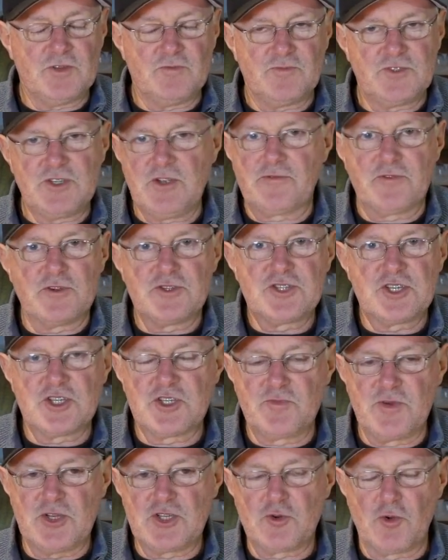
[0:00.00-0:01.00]
differences
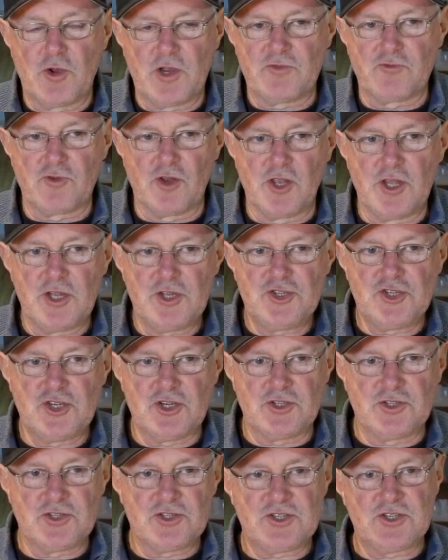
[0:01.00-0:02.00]
between
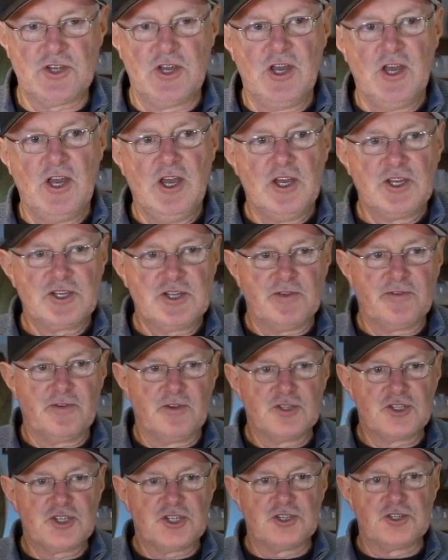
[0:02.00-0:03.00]
religions,
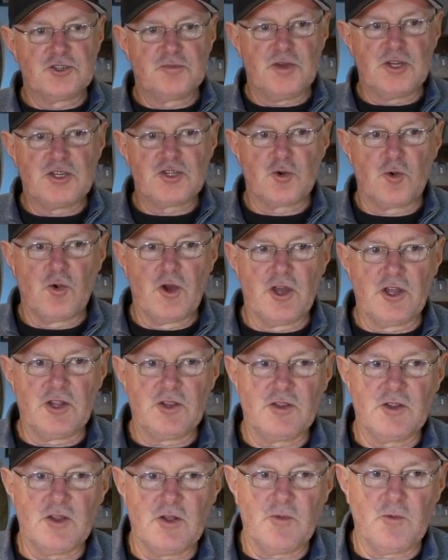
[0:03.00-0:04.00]
differences
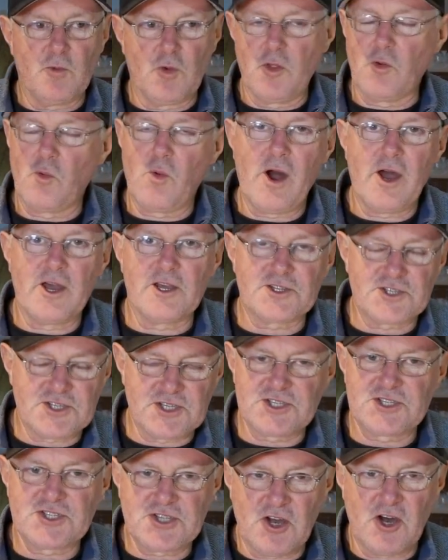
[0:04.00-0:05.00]
between the way a
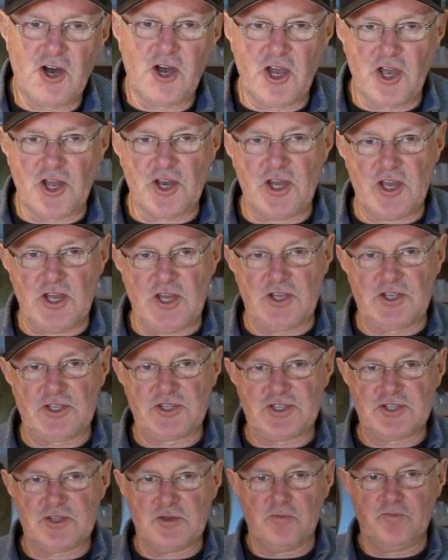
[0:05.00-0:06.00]
society
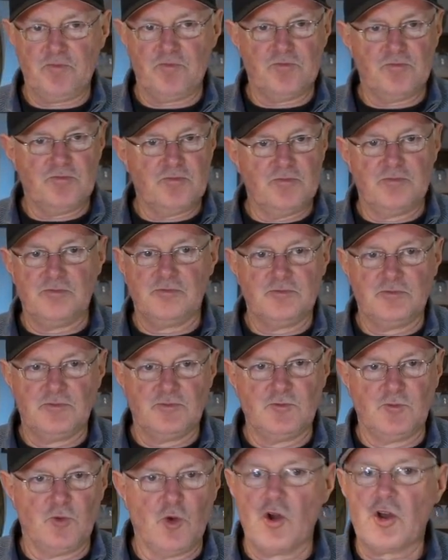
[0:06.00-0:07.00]

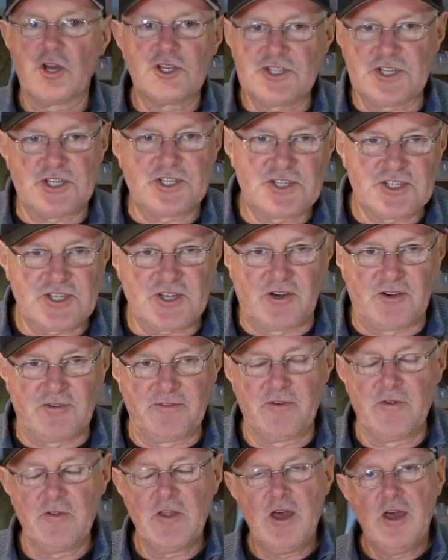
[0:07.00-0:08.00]
works
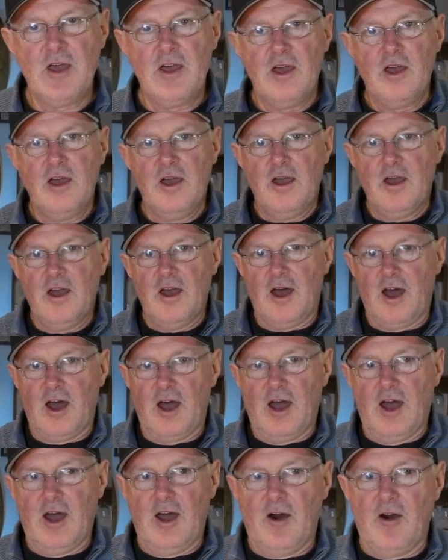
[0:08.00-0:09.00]
itself.
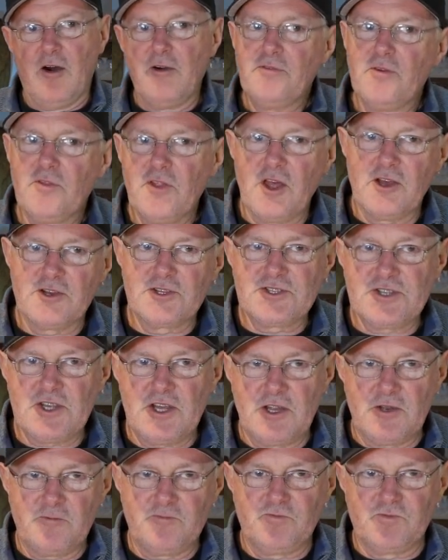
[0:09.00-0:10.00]
Often those
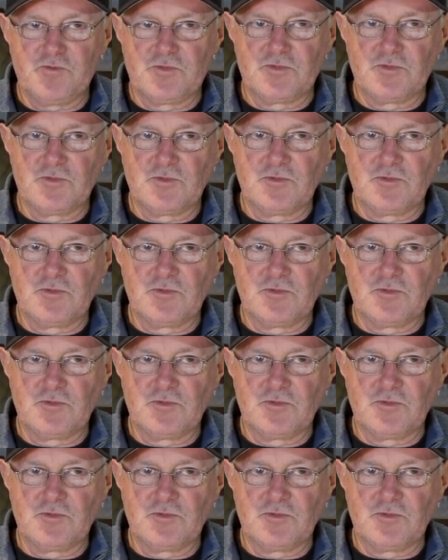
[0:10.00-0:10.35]
in